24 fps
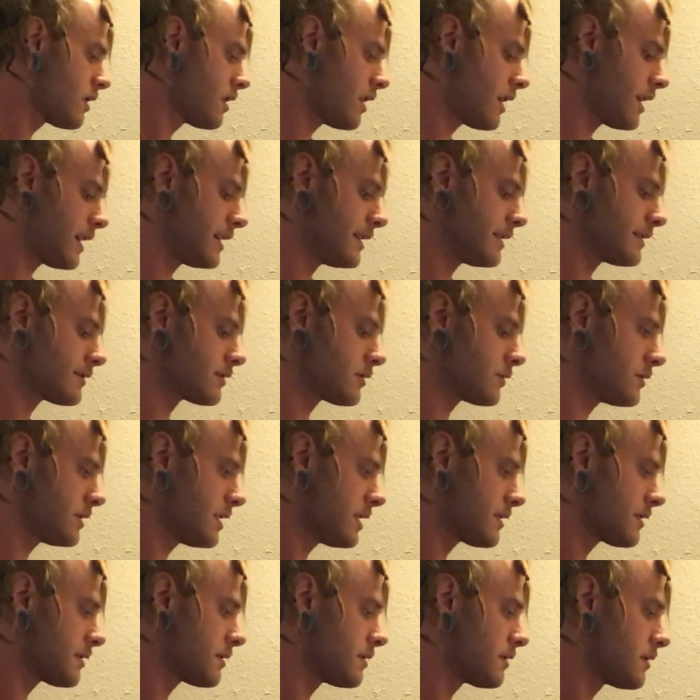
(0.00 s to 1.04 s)
Alright, so we
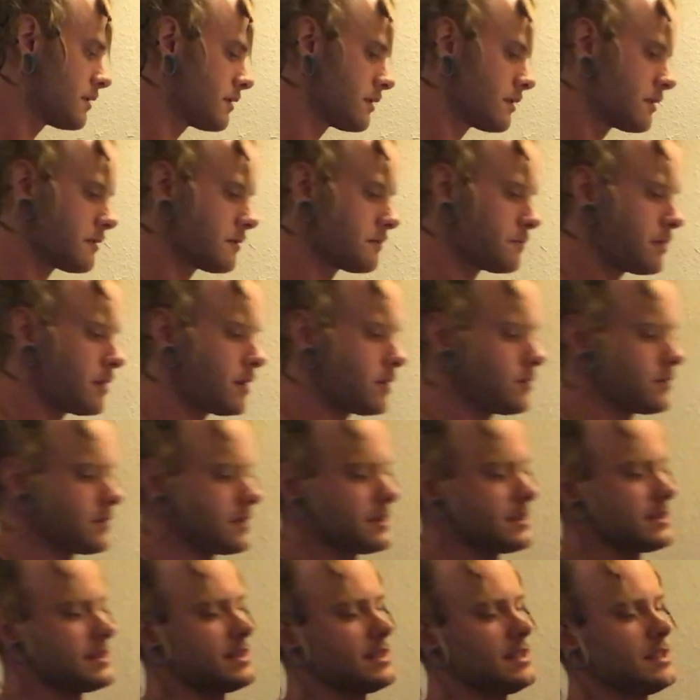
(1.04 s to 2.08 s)
at the part with the
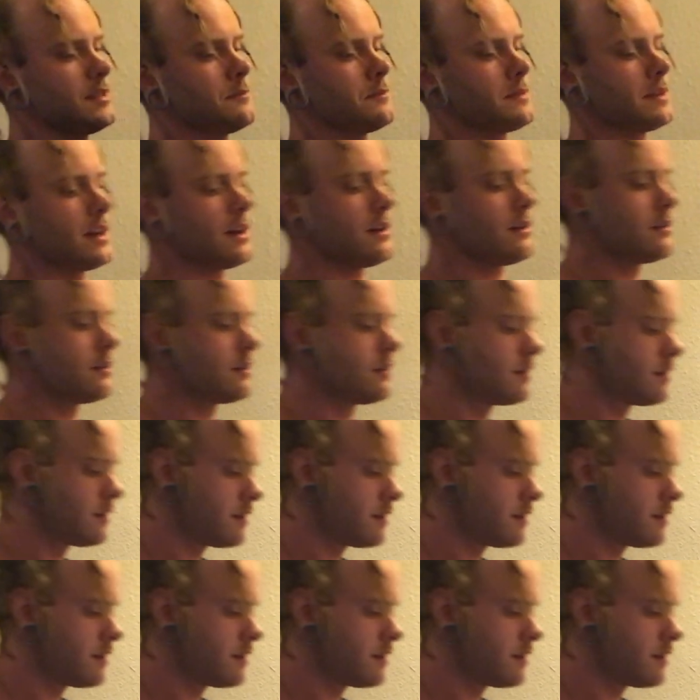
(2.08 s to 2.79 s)
seam now.